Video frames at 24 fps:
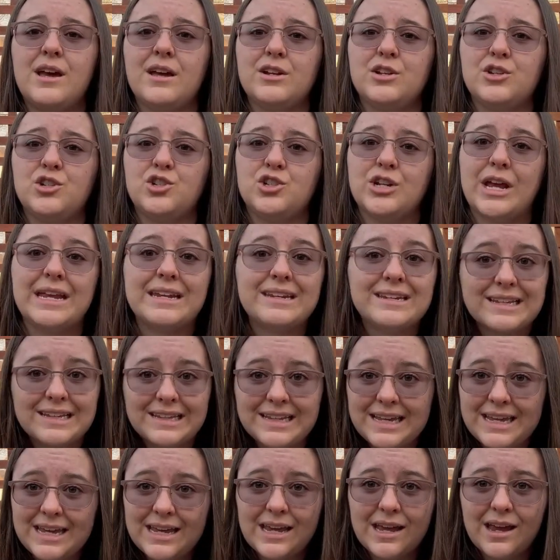
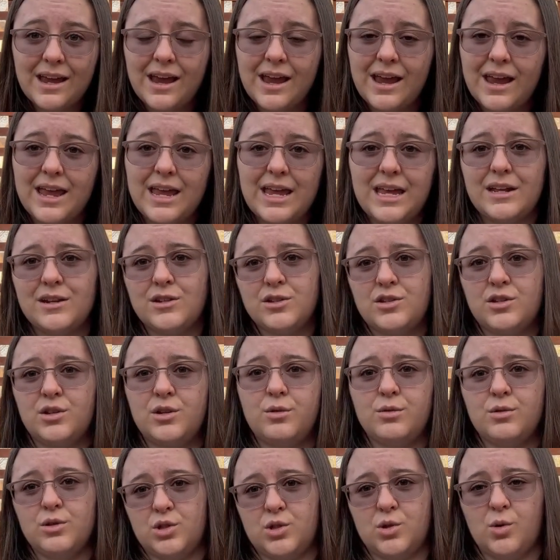gently into
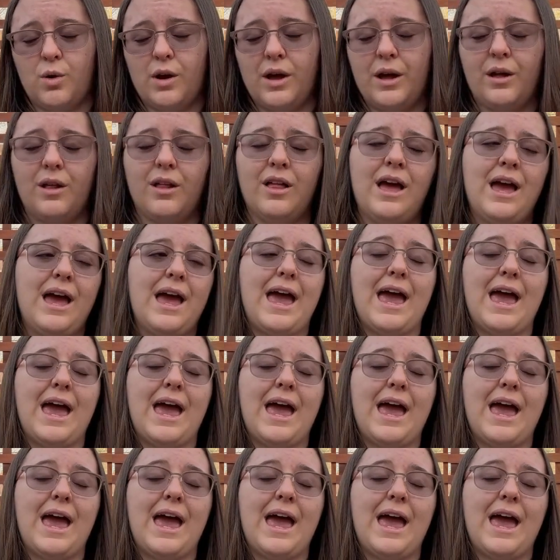the soil,